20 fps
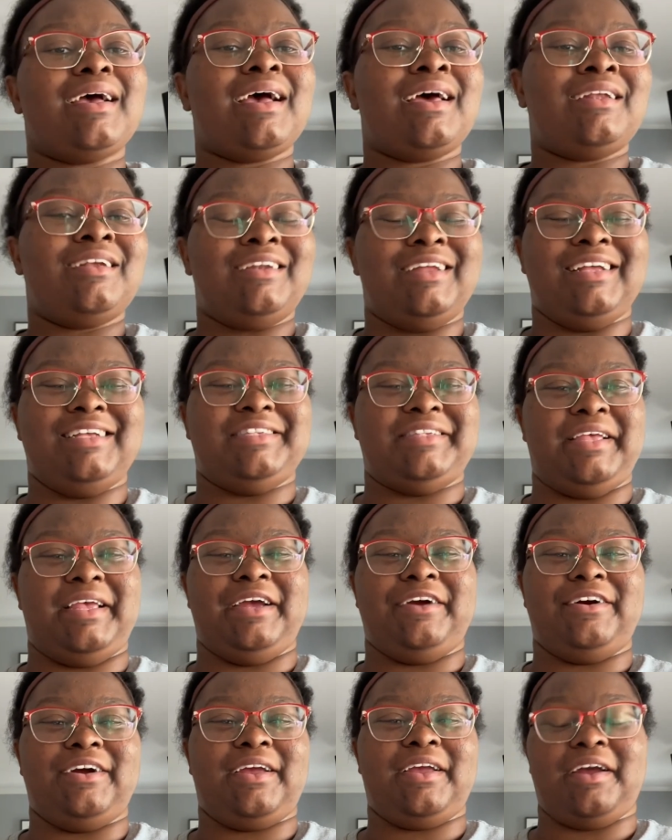Editing
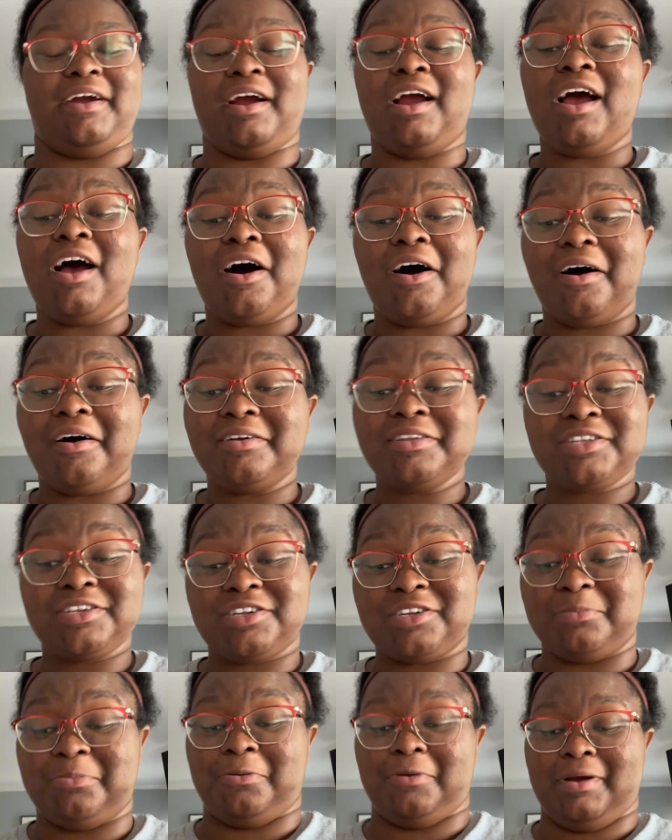Sierra here. Also to
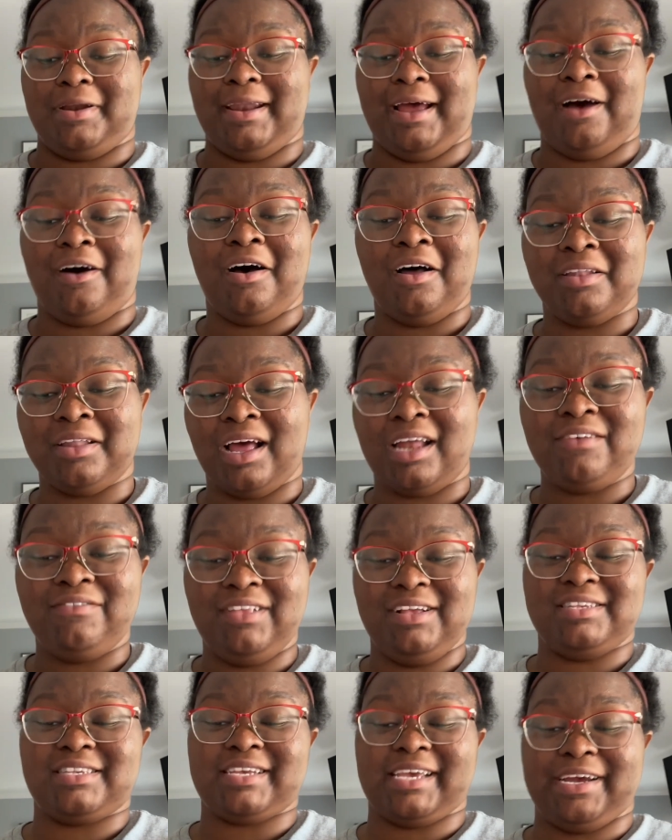point out, a lot of
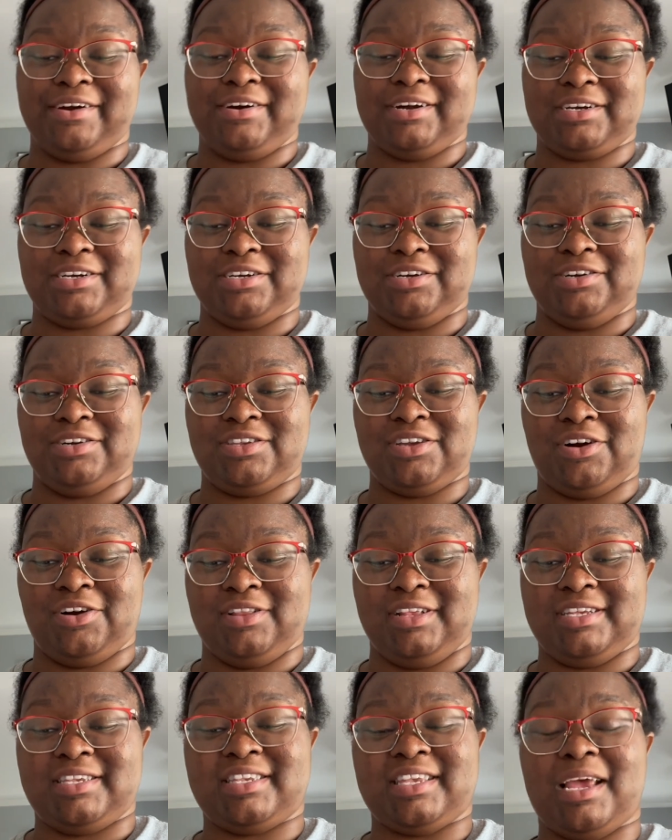these characters are
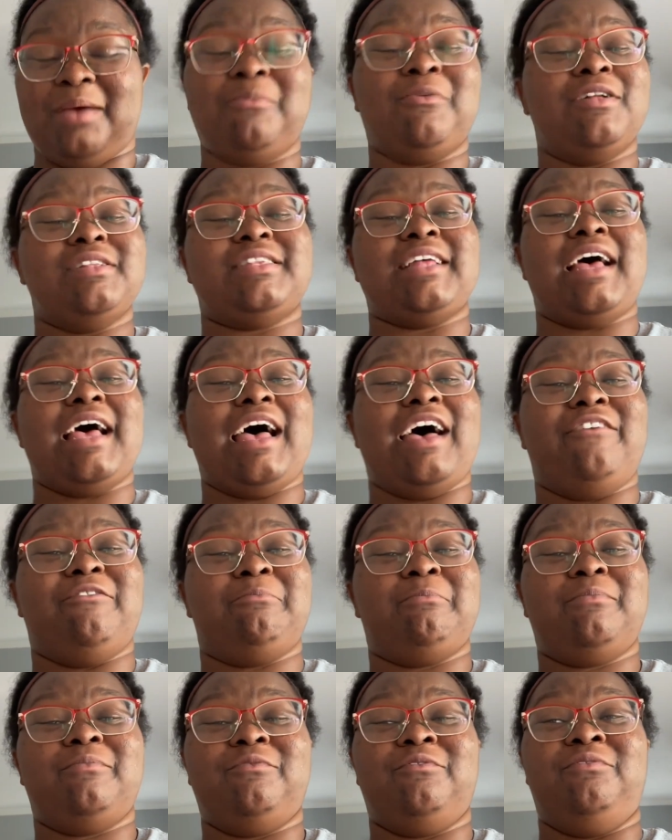the same ones that have
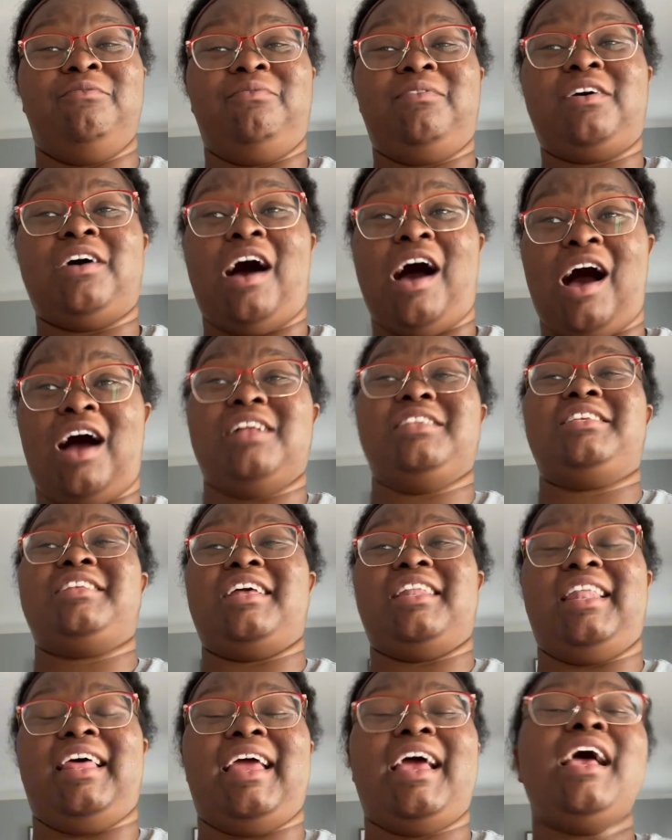
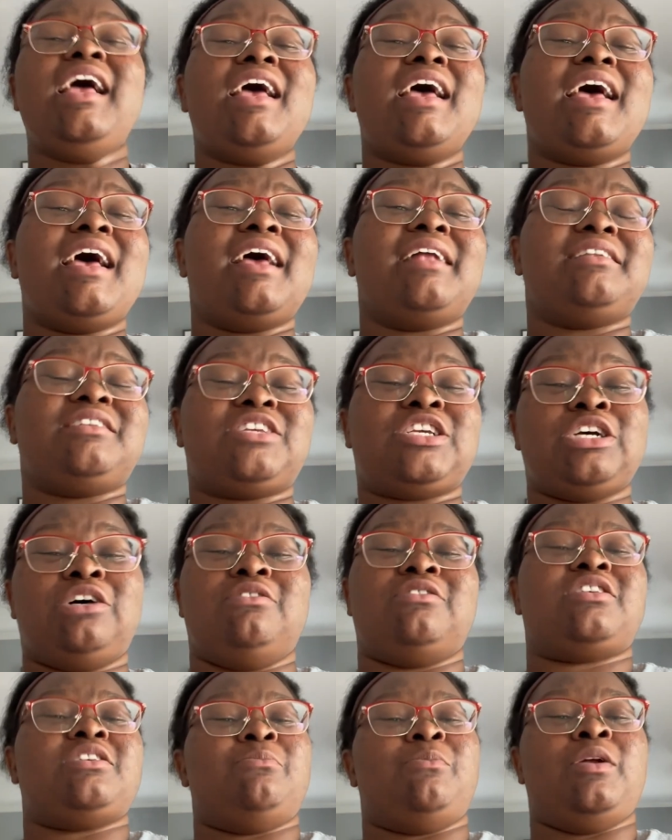constantly
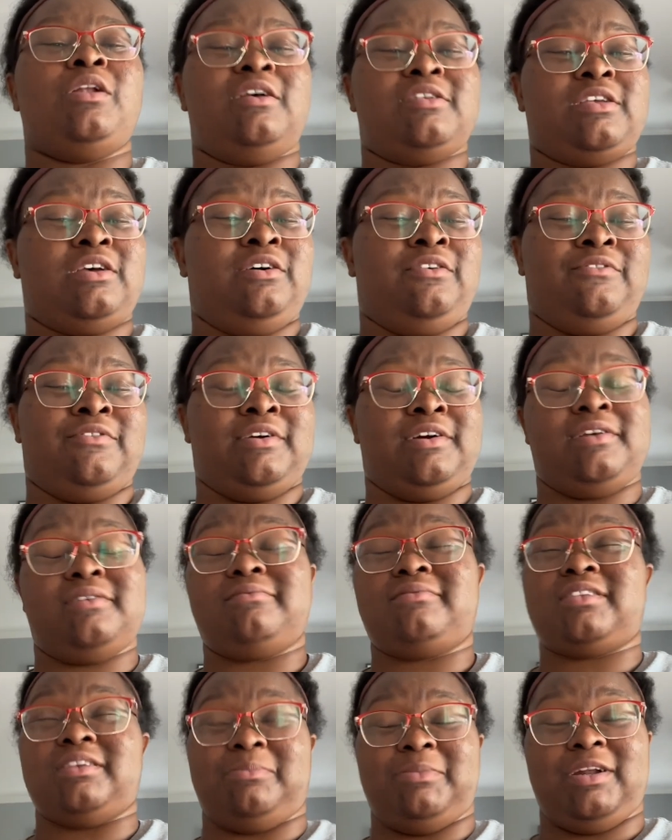chose someone else over
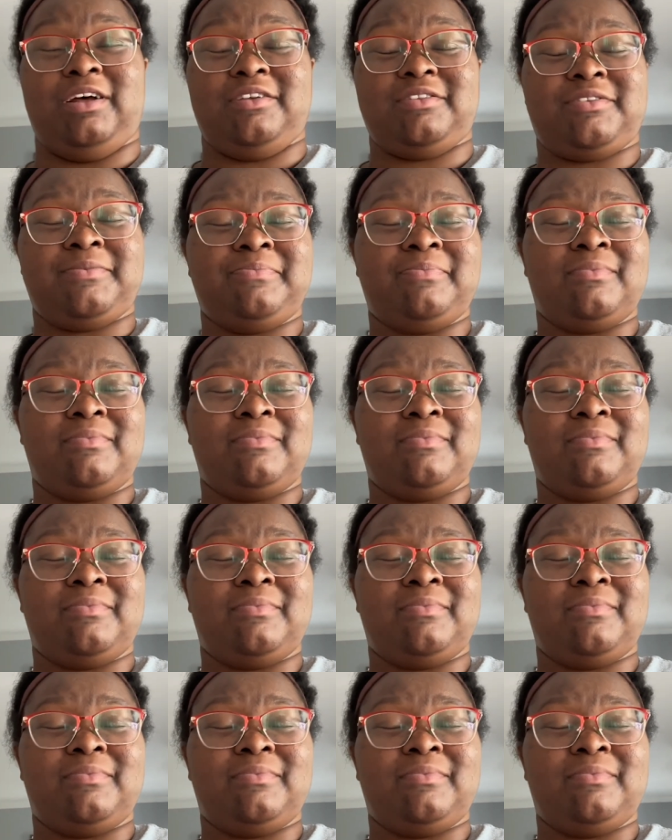someone else.